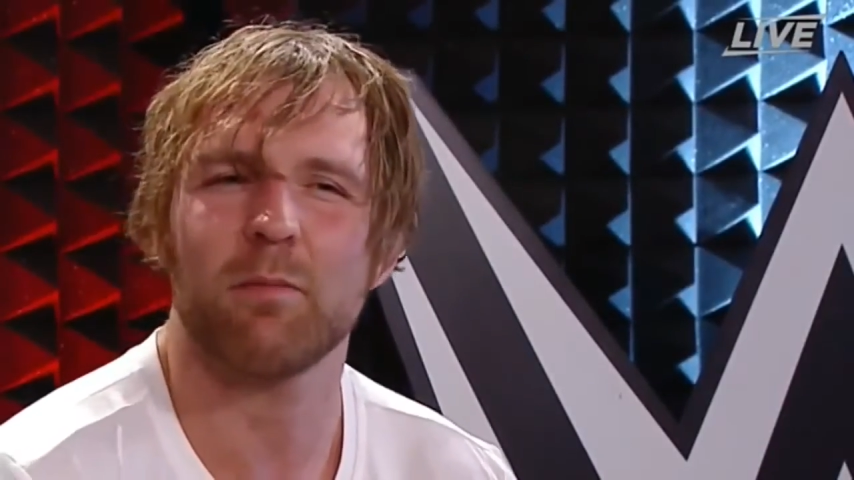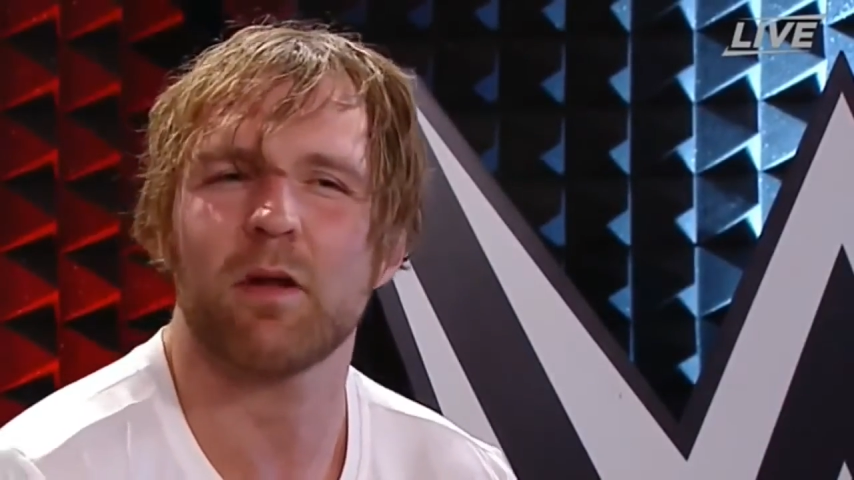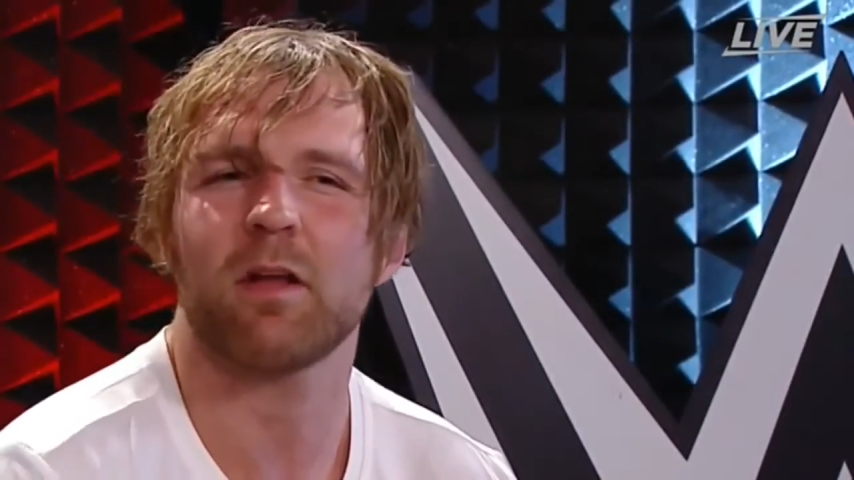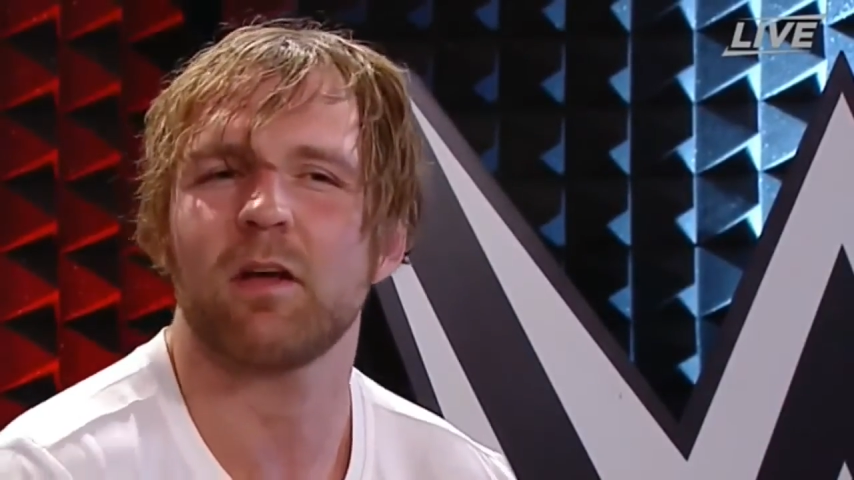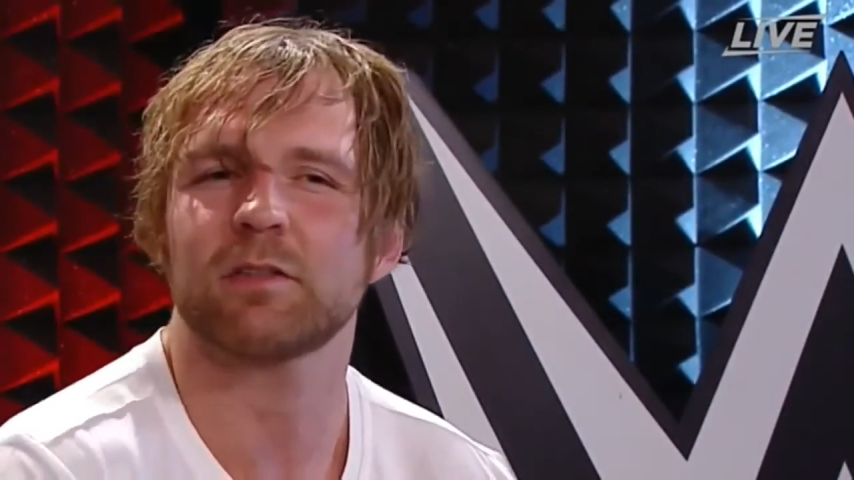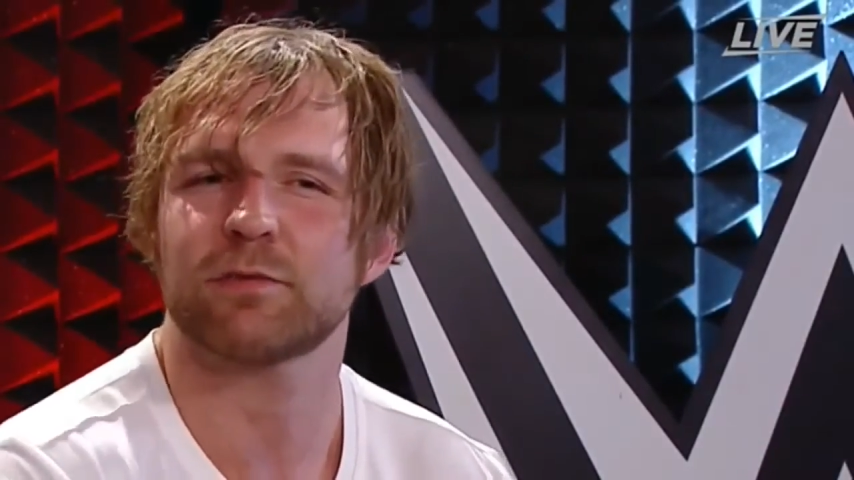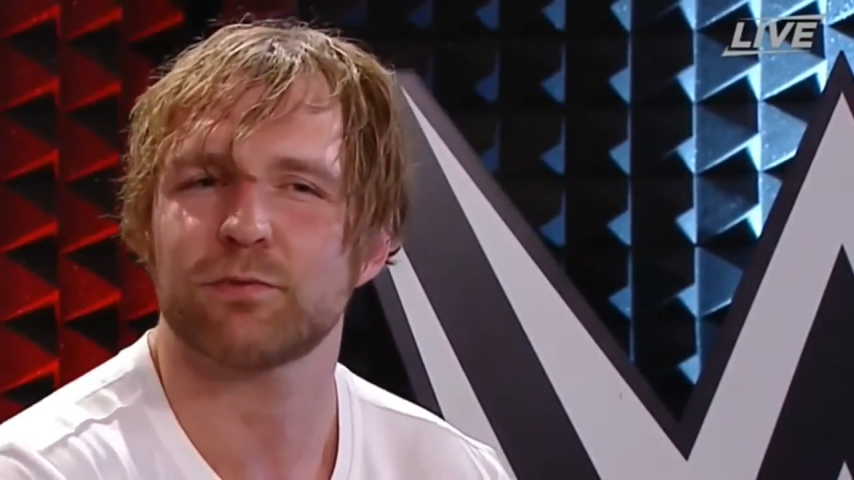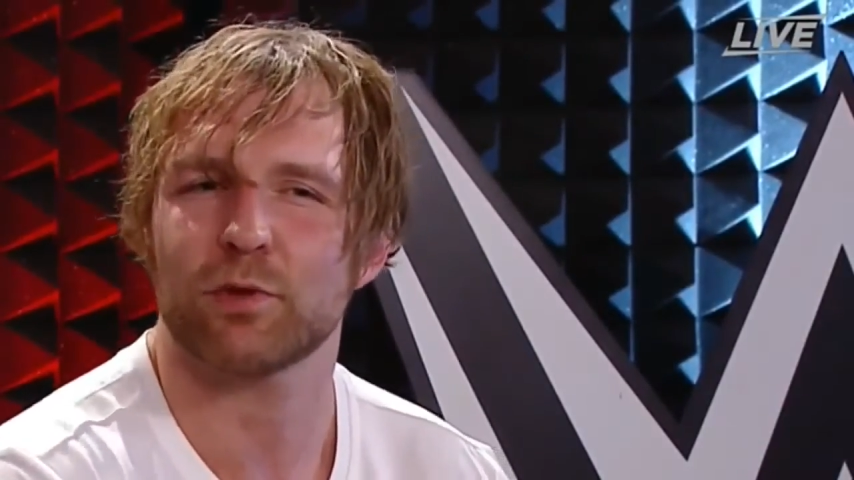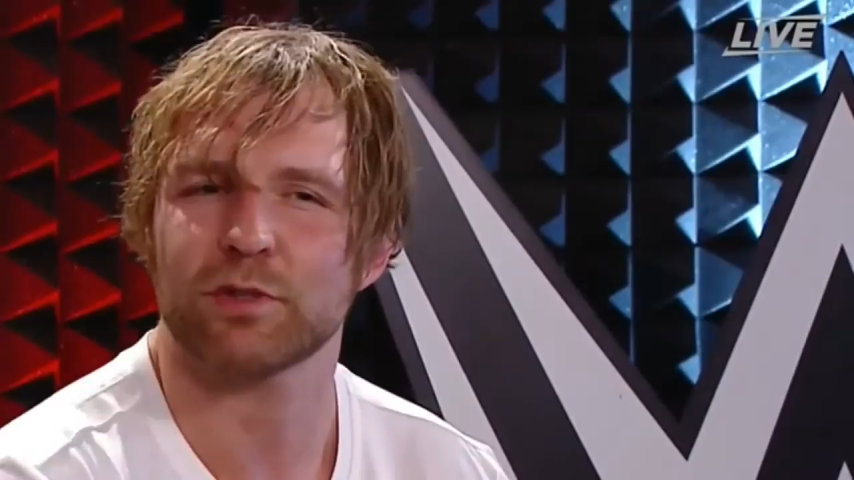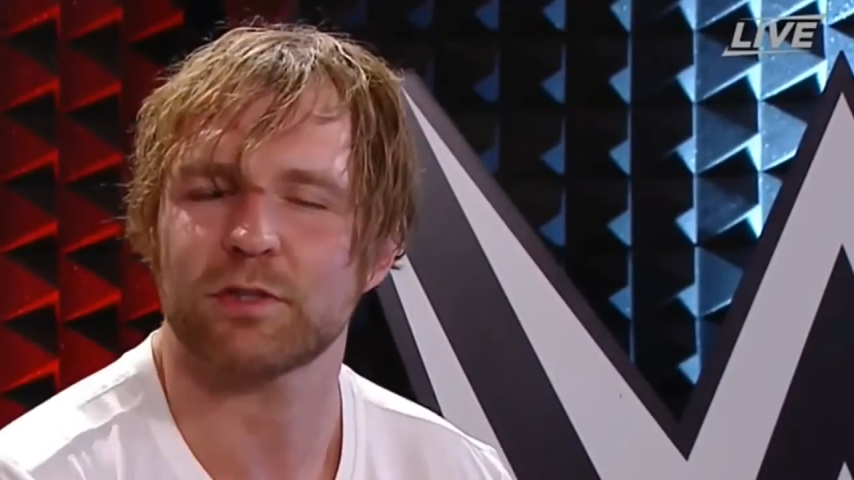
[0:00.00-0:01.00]
anybody else
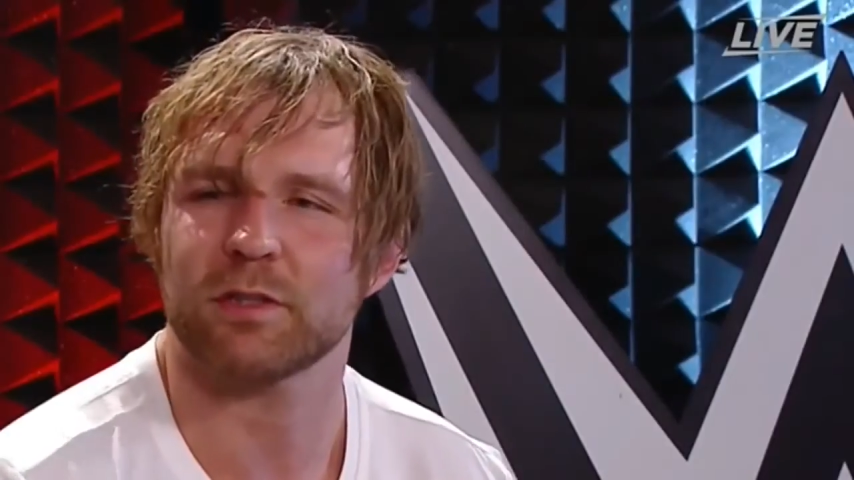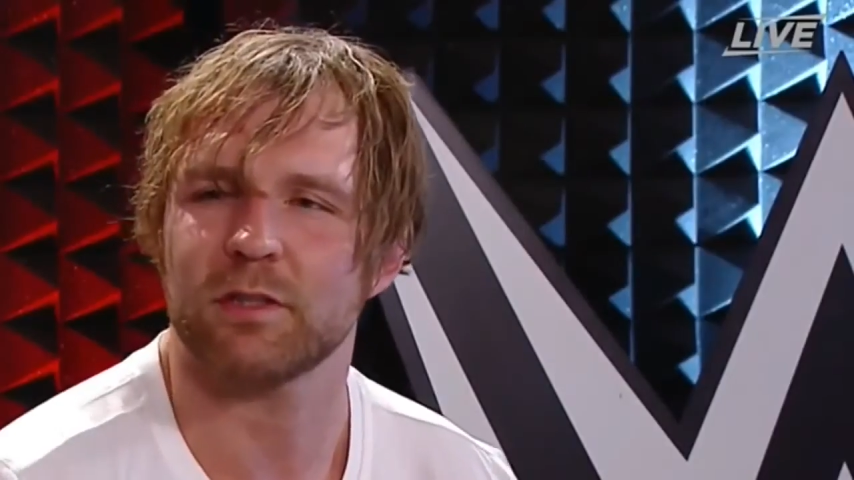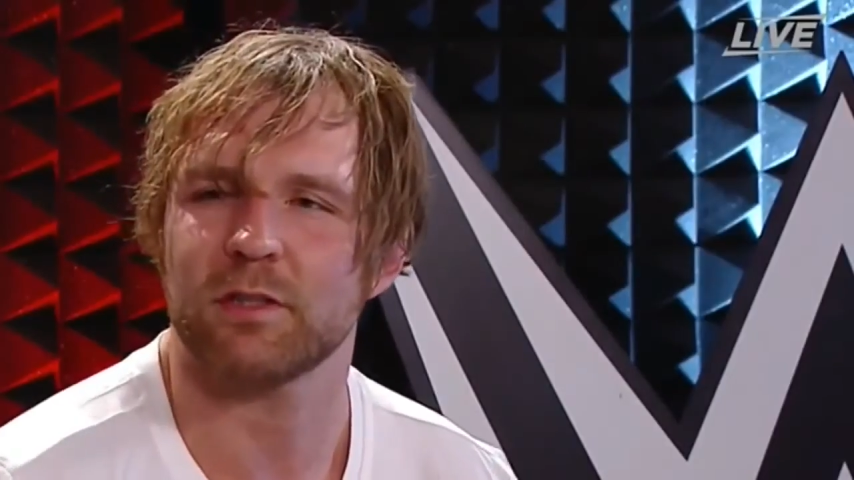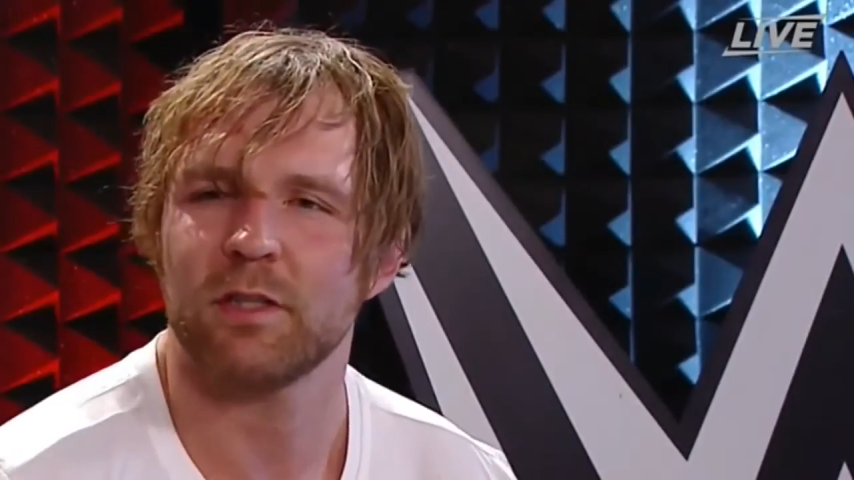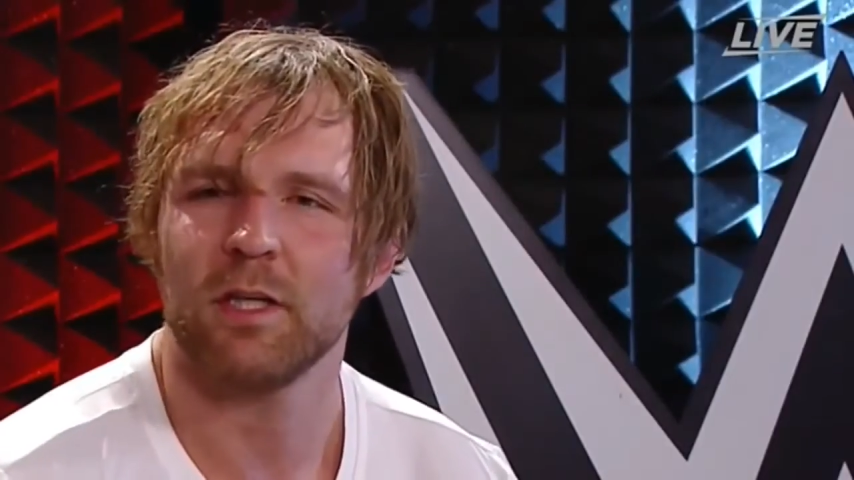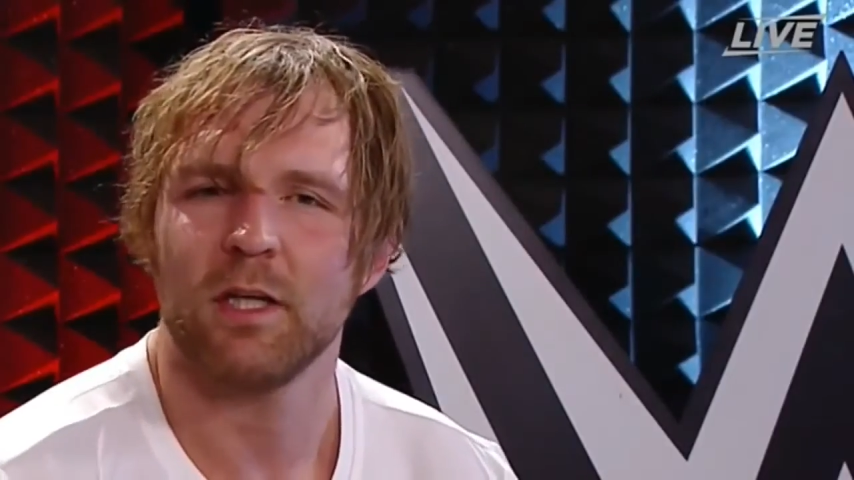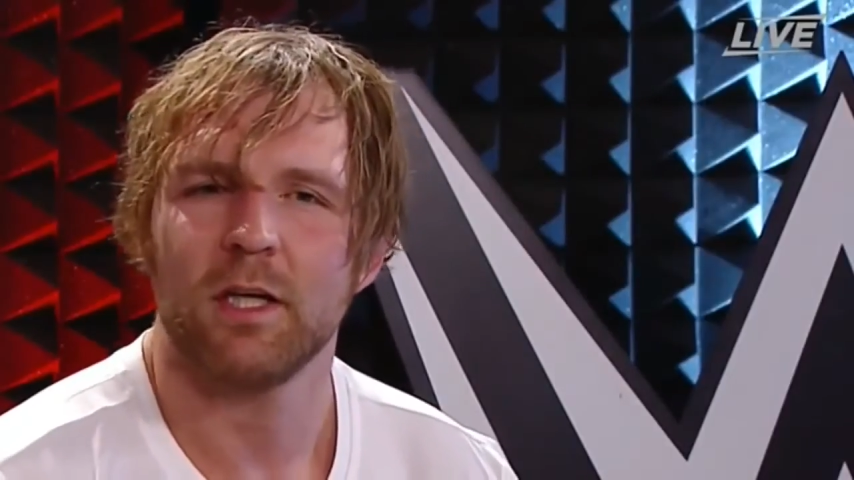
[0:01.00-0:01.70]
for us to